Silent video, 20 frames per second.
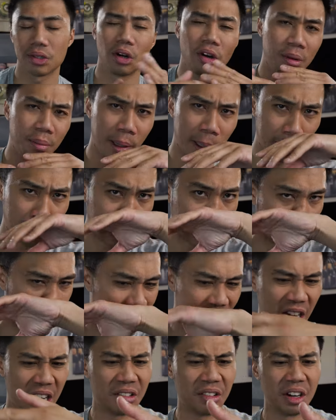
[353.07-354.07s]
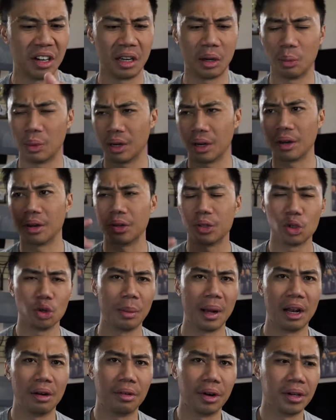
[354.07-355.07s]
Sorry, my nose is kind of running. I went on a
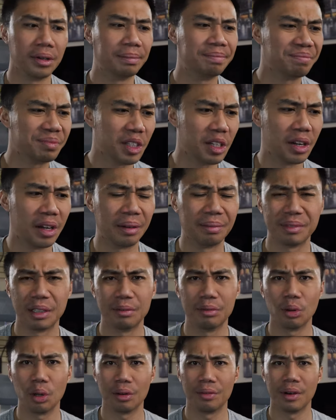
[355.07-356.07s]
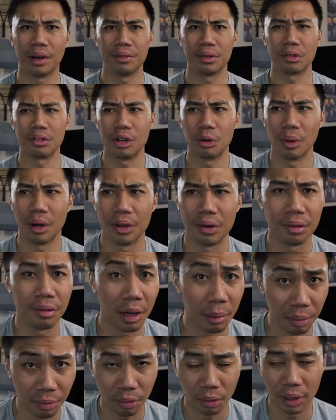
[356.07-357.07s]
2 mile run today in 45 degree weather
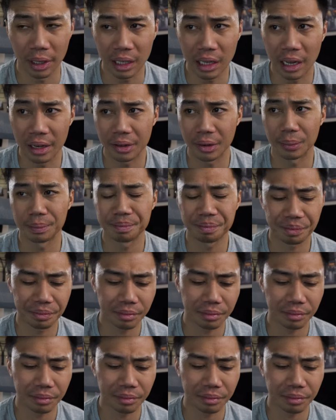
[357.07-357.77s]
right before I got here.